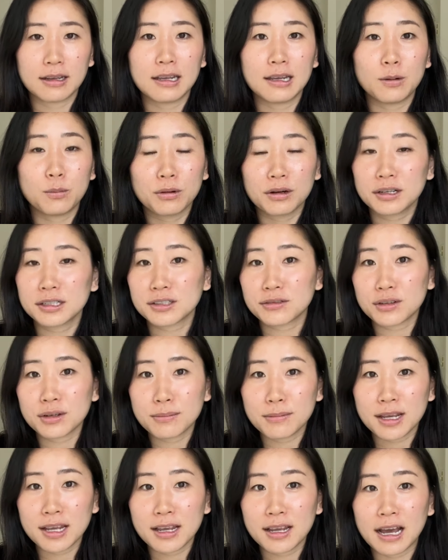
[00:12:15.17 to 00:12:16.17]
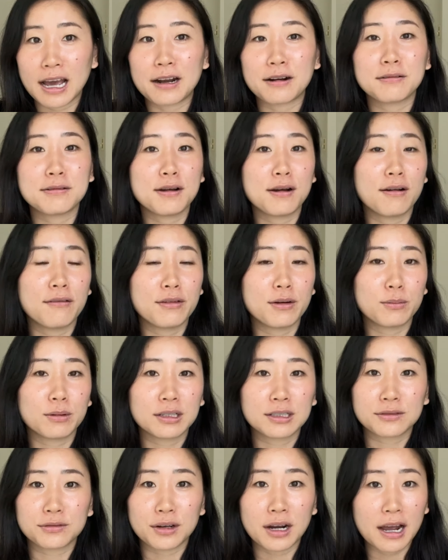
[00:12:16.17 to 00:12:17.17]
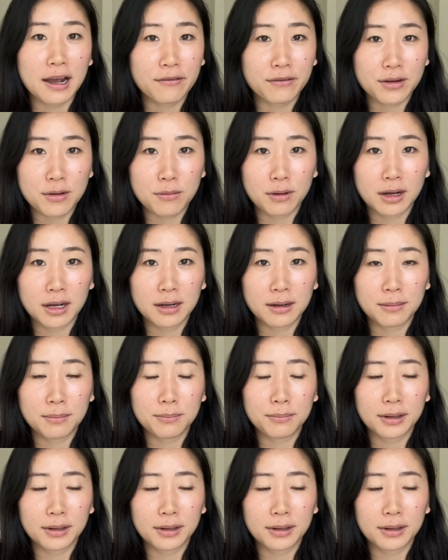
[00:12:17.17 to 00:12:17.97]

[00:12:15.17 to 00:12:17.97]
It works for me. I don't know if it works for everyone,